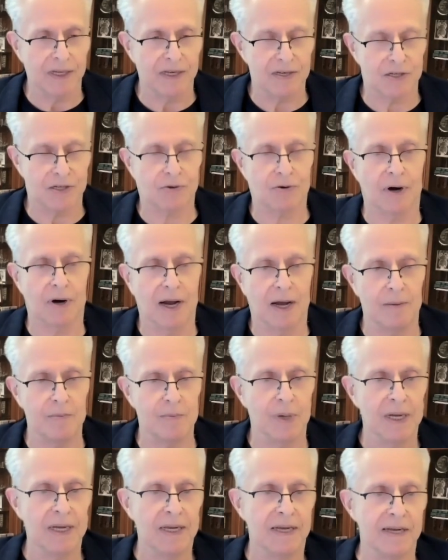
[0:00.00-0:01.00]
describe,
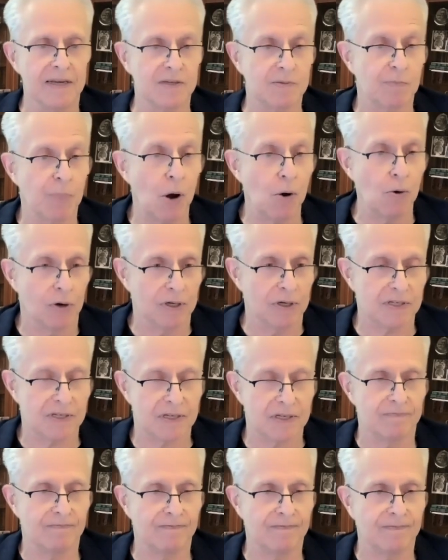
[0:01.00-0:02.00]
is bogus,